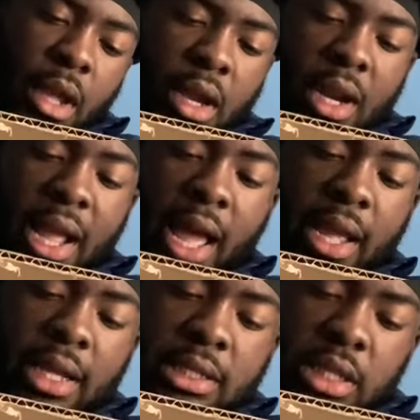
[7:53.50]
They got
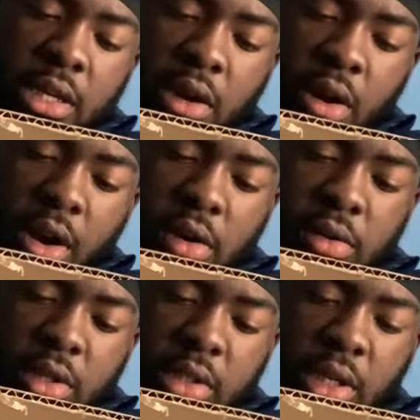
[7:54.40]
SD card
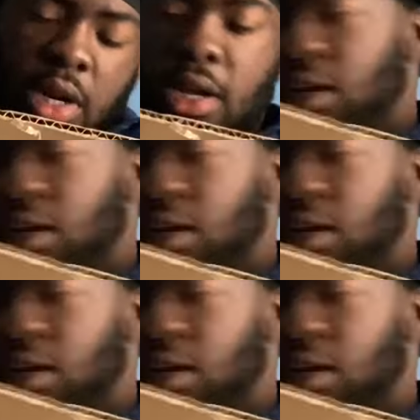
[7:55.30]
holders and all